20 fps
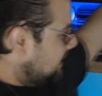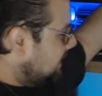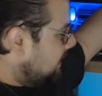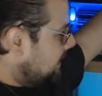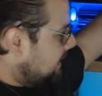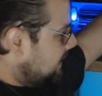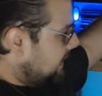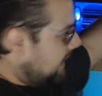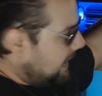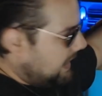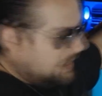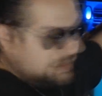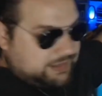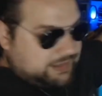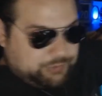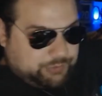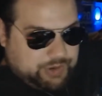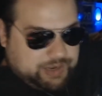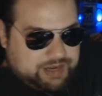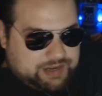adding
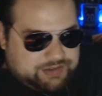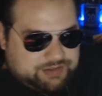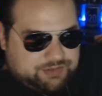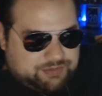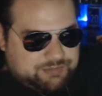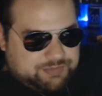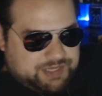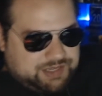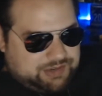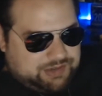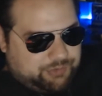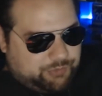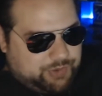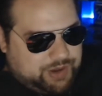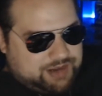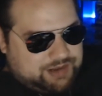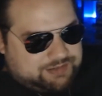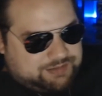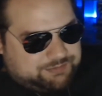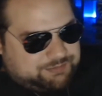random in a
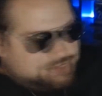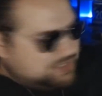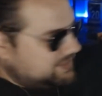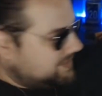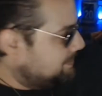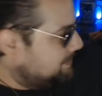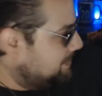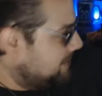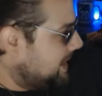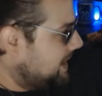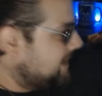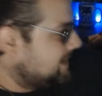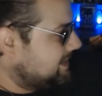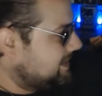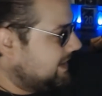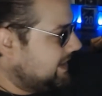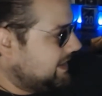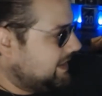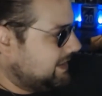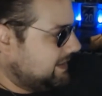randomness box
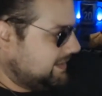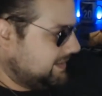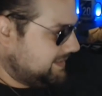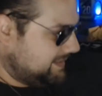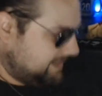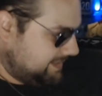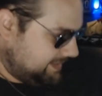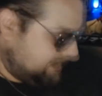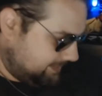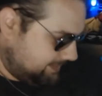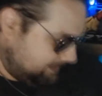like this,